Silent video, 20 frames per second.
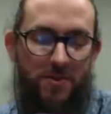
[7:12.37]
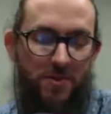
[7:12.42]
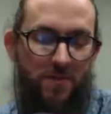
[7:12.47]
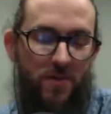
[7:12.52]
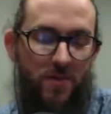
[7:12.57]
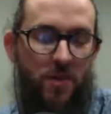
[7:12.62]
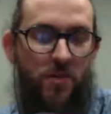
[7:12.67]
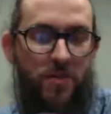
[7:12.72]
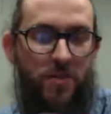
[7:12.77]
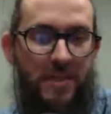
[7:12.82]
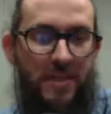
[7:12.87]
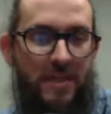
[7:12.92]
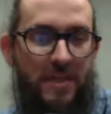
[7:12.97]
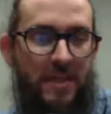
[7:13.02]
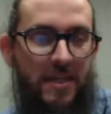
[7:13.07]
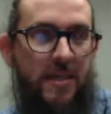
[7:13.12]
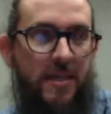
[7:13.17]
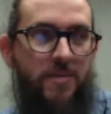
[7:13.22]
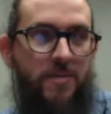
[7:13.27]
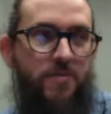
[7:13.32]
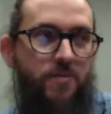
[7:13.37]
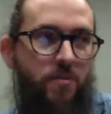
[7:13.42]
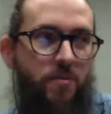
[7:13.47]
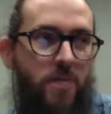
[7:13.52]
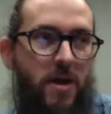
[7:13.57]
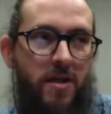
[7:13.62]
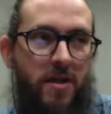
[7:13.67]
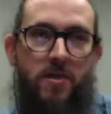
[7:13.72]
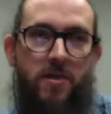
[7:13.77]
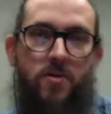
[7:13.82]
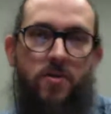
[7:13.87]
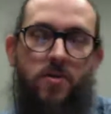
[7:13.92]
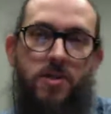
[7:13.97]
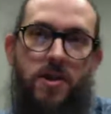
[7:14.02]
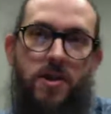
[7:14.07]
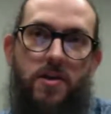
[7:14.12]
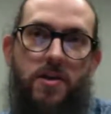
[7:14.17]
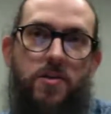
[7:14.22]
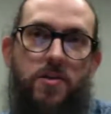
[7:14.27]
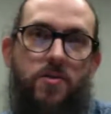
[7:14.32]
coding and formatting all the
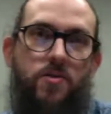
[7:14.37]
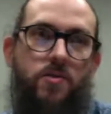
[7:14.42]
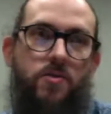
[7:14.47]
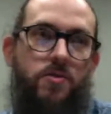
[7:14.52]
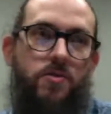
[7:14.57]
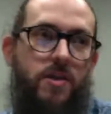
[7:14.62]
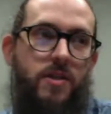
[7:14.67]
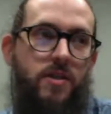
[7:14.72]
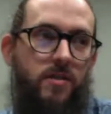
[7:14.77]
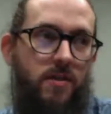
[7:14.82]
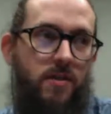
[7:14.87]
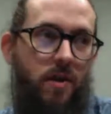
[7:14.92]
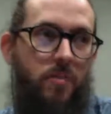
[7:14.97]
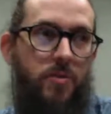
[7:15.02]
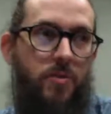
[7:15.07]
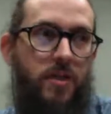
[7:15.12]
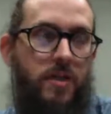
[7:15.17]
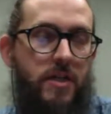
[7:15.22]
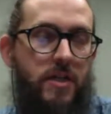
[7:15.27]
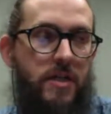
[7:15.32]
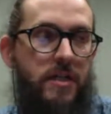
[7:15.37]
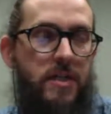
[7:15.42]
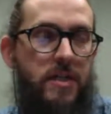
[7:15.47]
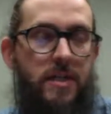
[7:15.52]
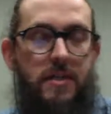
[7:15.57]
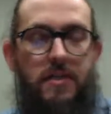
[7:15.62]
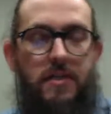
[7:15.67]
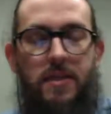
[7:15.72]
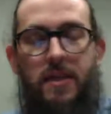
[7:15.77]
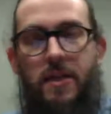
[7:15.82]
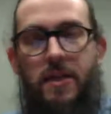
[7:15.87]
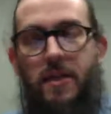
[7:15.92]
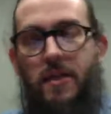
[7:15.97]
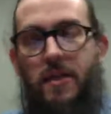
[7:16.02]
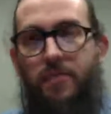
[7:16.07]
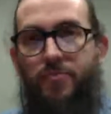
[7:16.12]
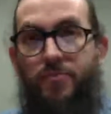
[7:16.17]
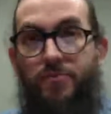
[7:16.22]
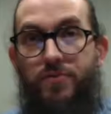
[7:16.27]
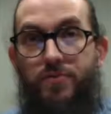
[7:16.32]
articles and copy editing and
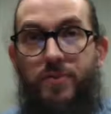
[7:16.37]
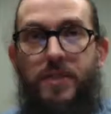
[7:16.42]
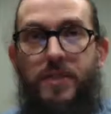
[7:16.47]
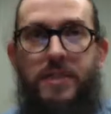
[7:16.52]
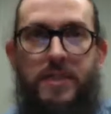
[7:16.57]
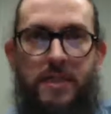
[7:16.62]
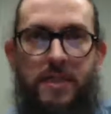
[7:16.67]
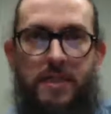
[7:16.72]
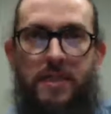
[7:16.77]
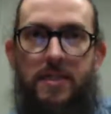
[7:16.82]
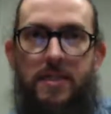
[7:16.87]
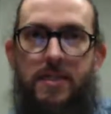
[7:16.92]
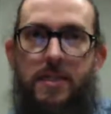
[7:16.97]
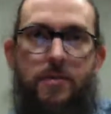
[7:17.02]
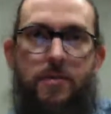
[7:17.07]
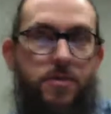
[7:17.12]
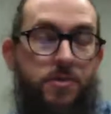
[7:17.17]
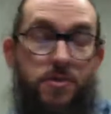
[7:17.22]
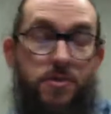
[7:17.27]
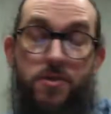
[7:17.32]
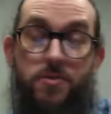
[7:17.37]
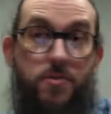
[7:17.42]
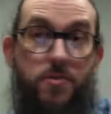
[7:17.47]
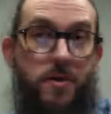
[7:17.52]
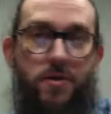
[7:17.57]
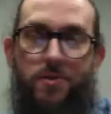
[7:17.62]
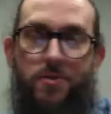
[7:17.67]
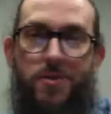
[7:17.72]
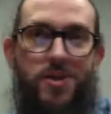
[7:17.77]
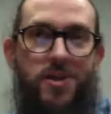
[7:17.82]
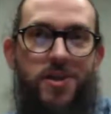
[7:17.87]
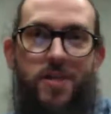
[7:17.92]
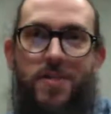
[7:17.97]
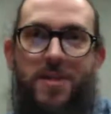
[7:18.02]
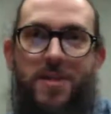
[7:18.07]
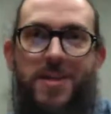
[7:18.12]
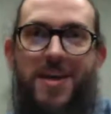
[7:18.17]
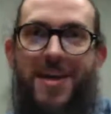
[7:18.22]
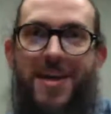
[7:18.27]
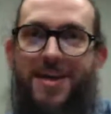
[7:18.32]
proofreading, and I was not doing a great job
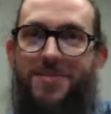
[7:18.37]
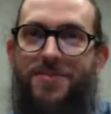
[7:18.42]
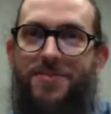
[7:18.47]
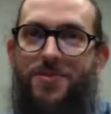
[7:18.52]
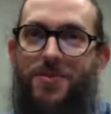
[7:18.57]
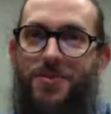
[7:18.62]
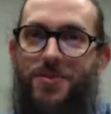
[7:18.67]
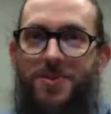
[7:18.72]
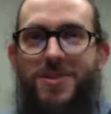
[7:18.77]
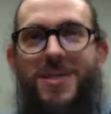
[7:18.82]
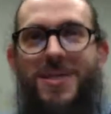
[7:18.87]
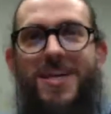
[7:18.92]
at that, of course.